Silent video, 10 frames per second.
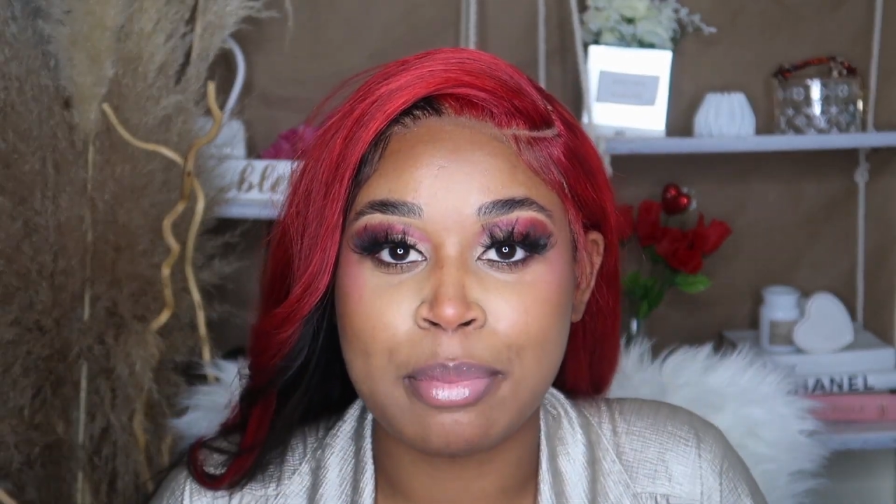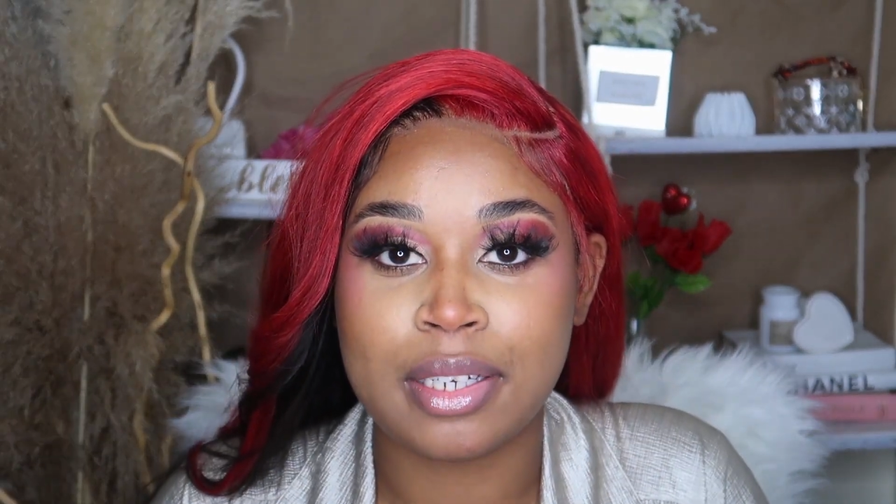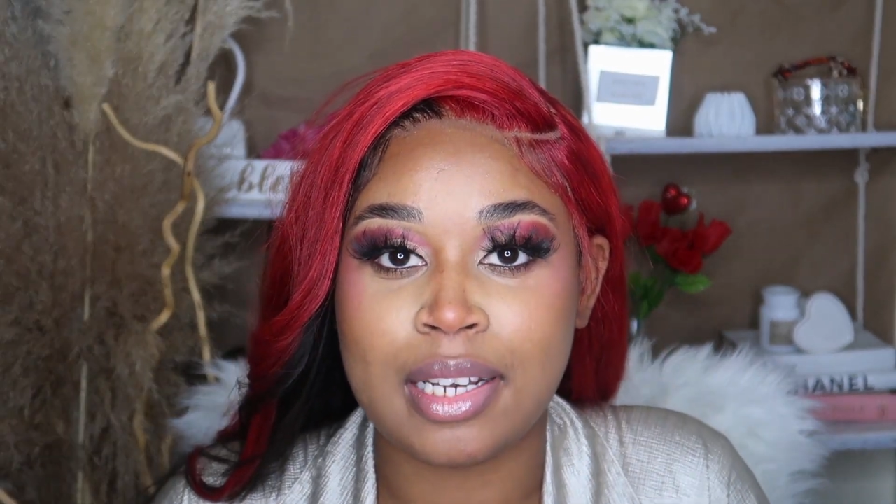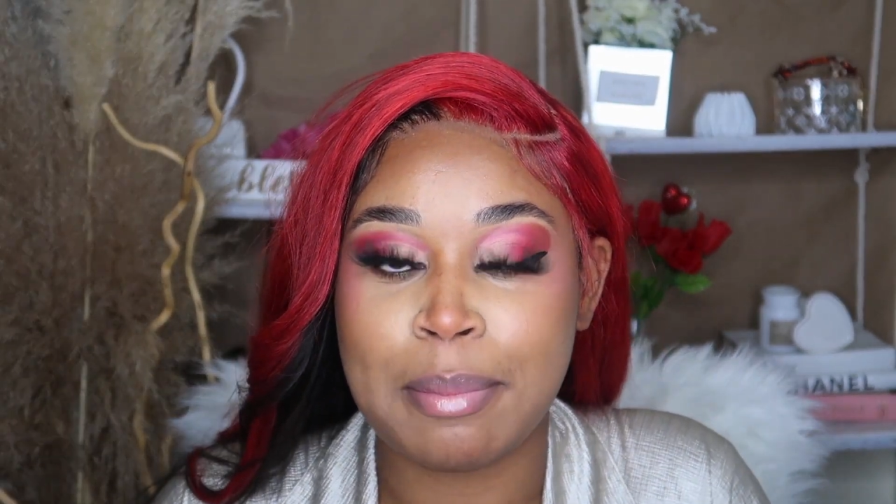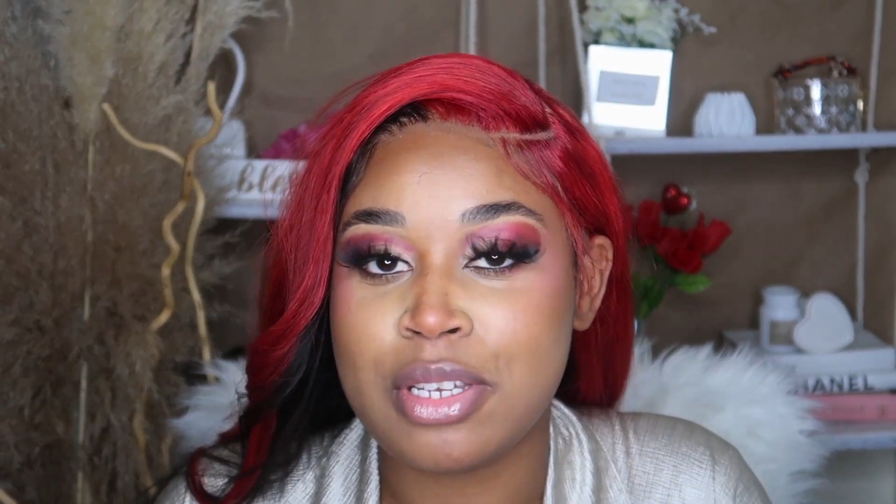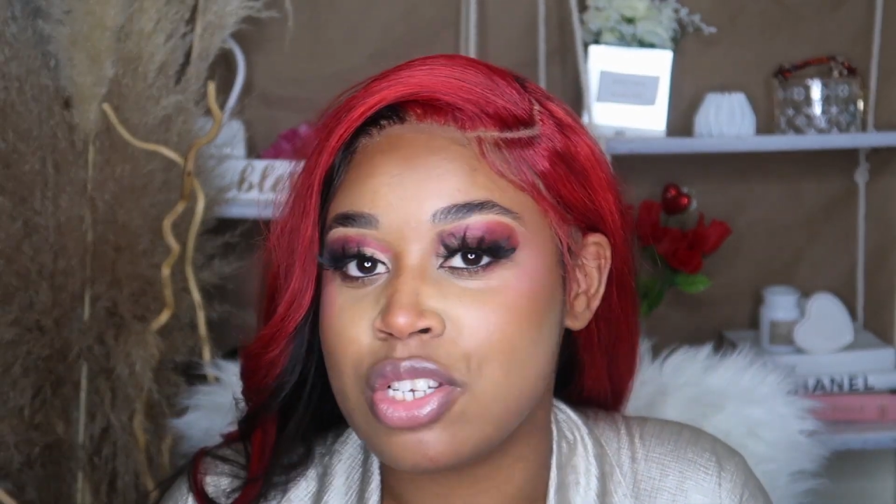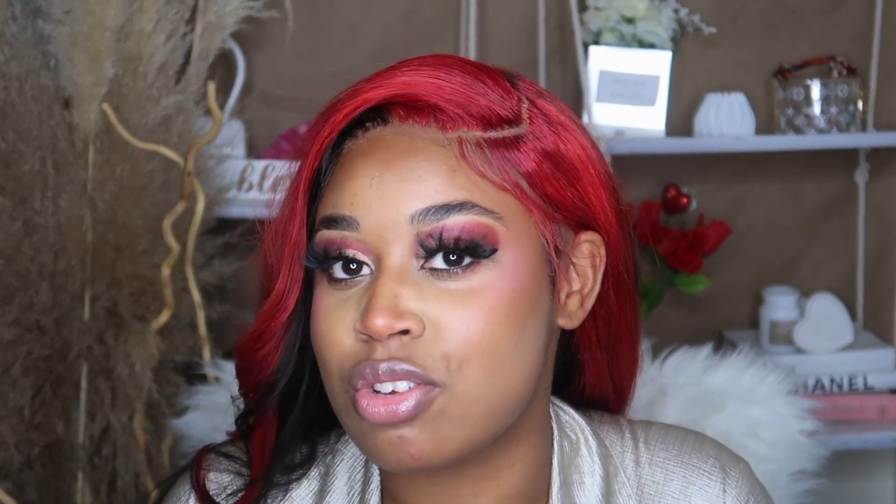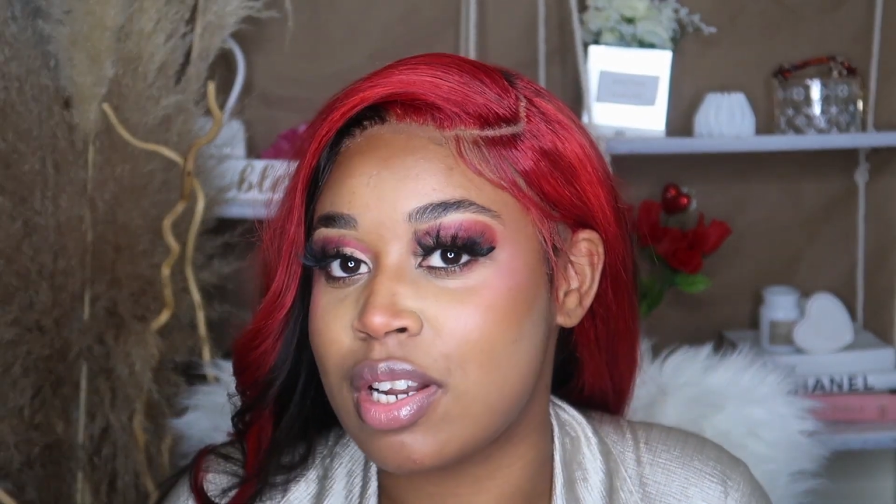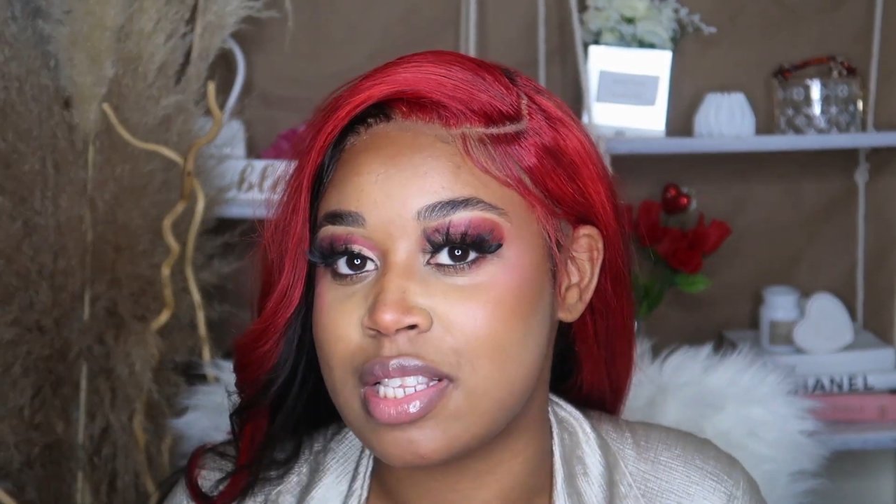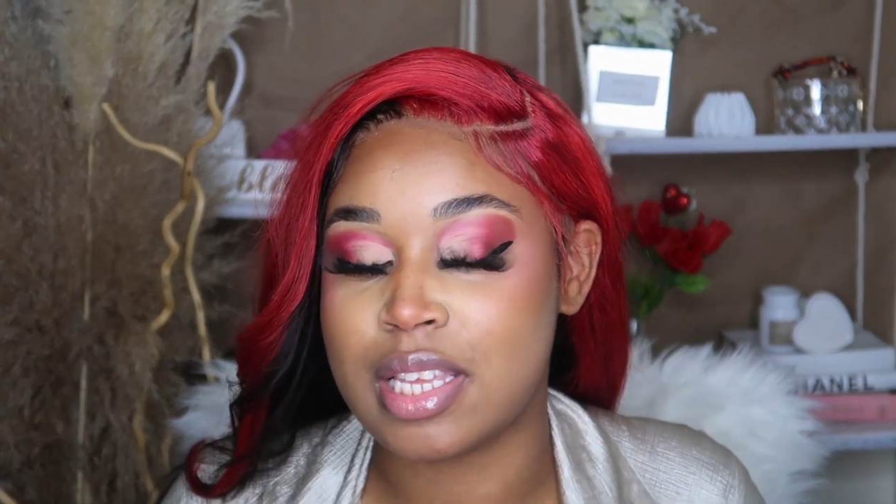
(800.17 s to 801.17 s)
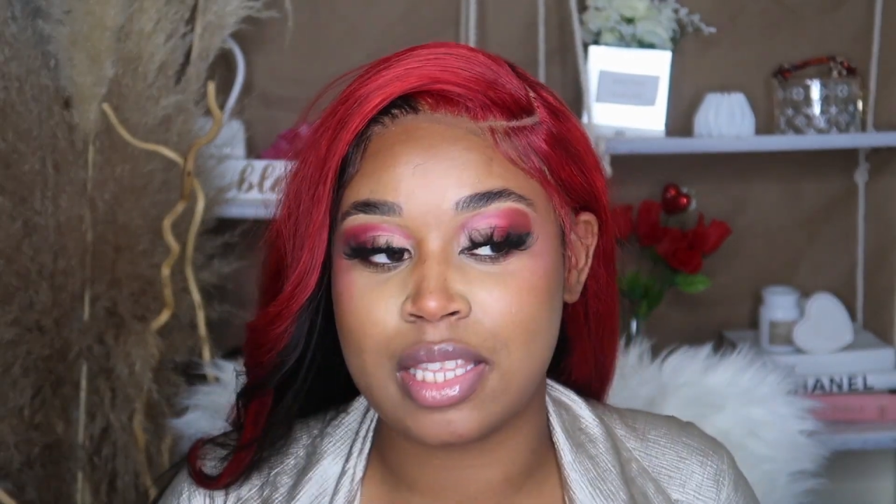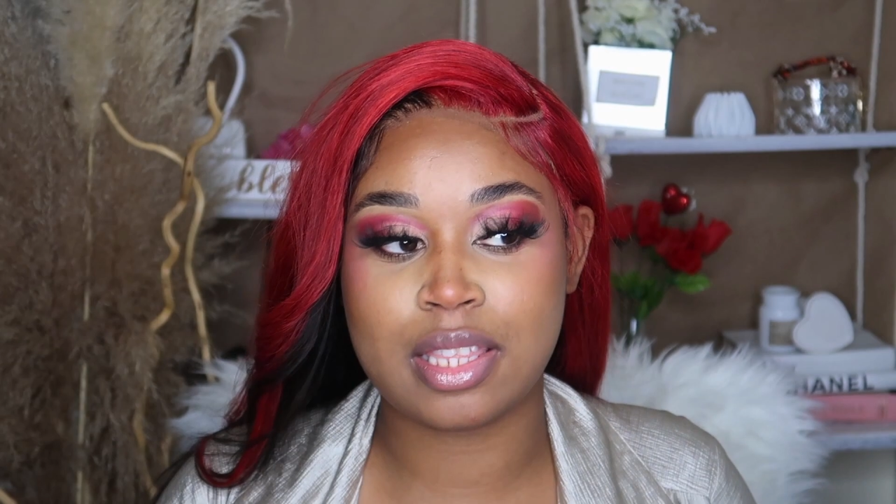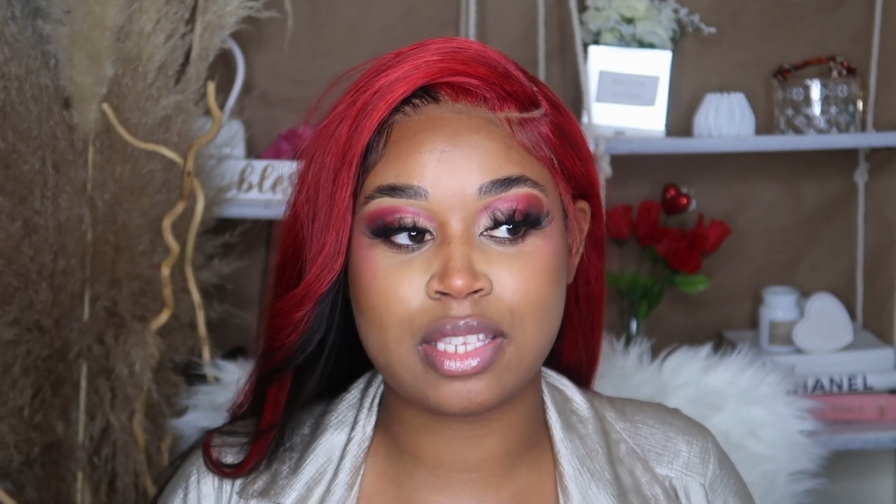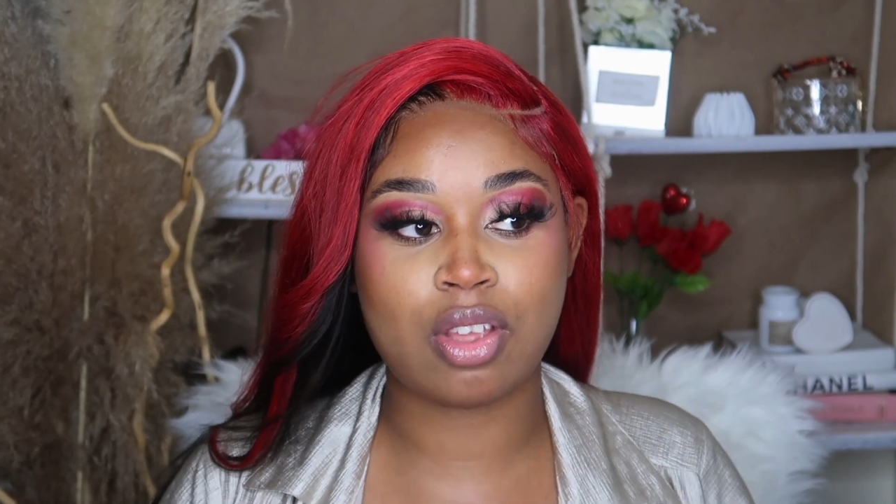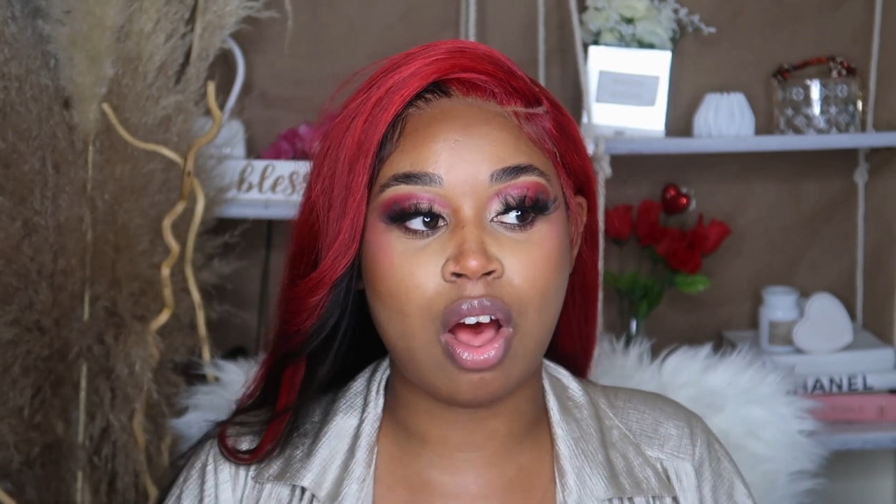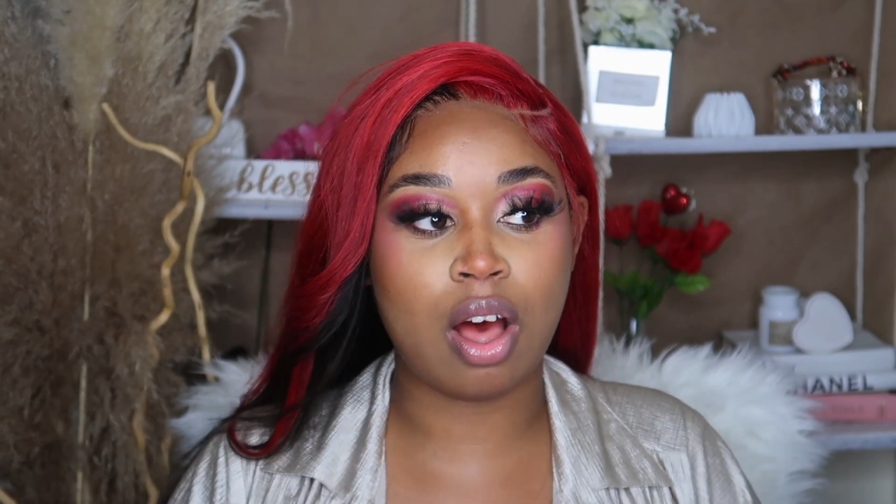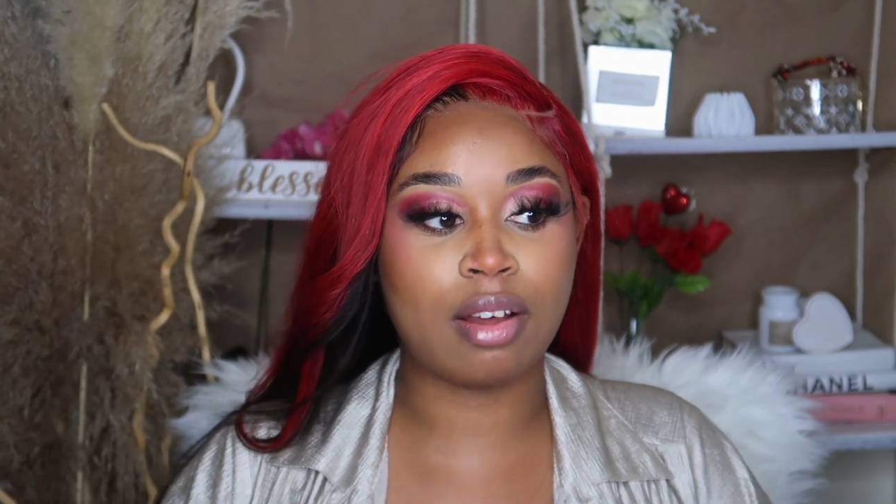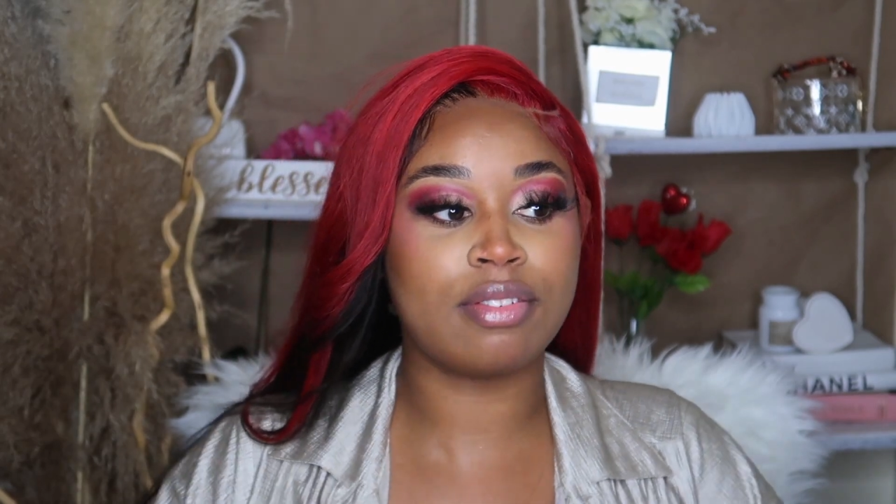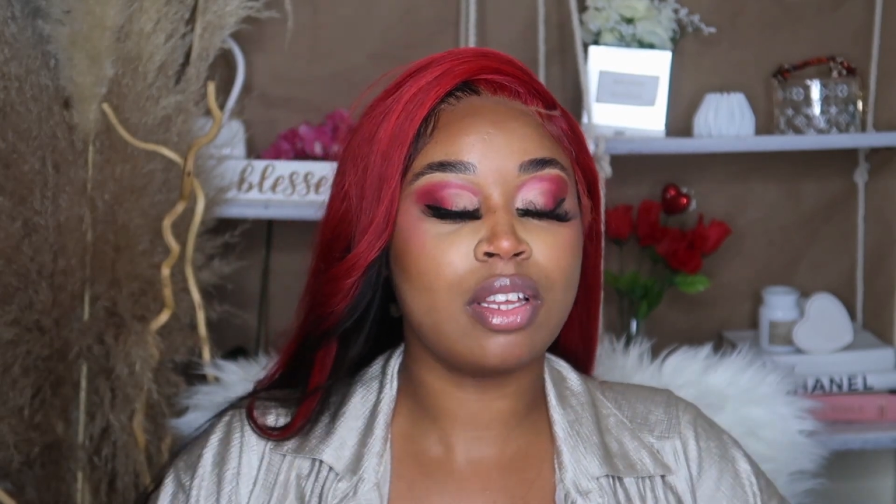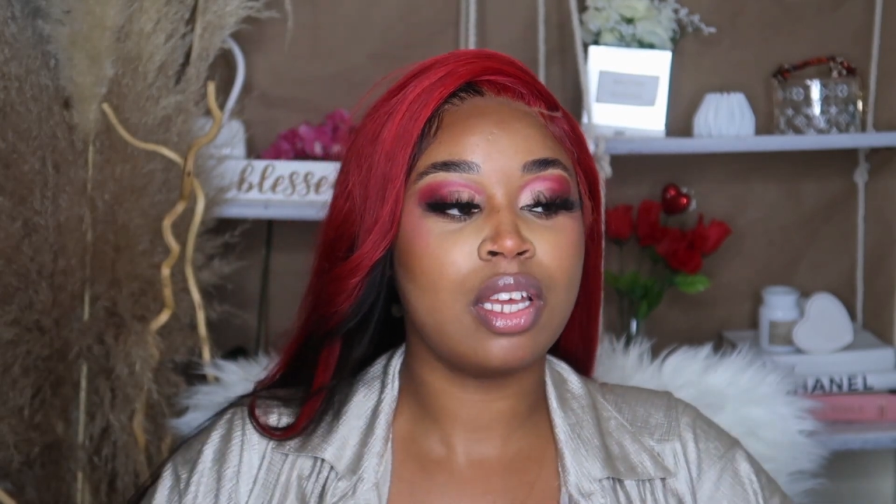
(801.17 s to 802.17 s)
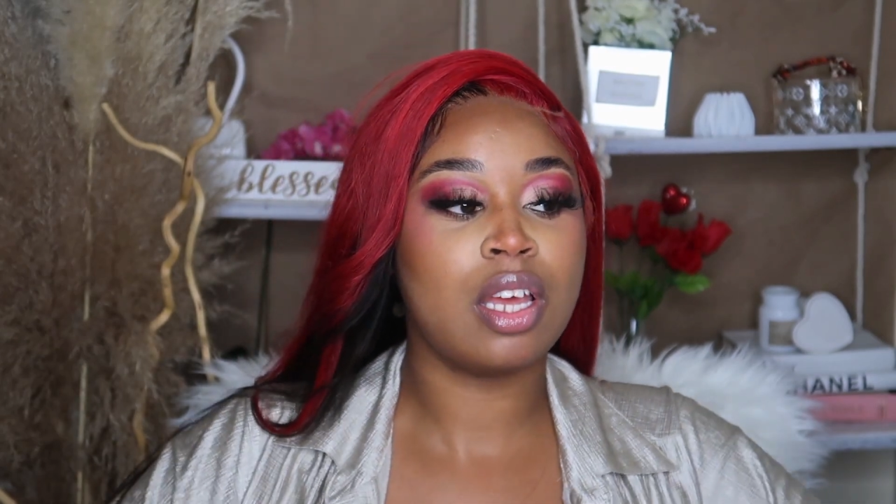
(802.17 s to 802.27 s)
but let me just go ahead and take this off.